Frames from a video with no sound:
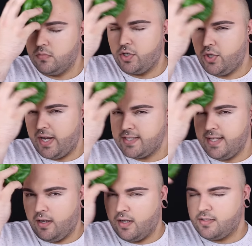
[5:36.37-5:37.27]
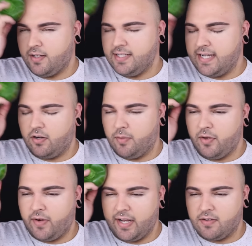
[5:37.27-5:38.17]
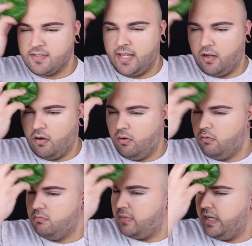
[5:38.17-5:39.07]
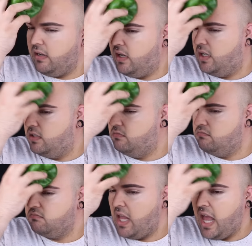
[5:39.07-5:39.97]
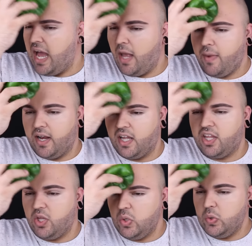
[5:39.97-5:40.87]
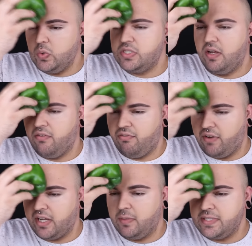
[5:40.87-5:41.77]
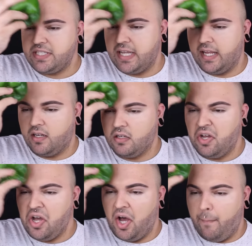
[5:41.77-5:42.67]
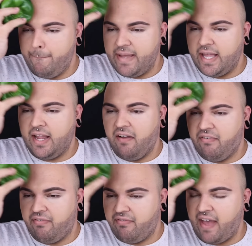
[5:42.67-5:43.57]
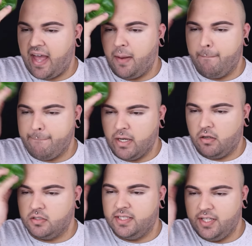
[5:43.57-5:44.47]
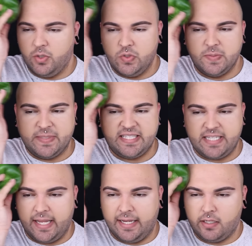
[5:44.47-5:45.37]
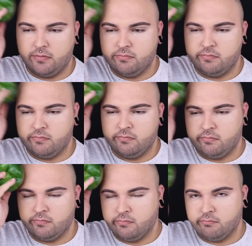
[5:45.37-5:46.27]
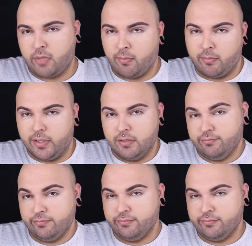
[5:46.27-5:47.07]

Do you guys think God's looking down on me right now saying, oh my God, I made a huge fucking mistake. A big, fat, bald, huge mistake. Probably.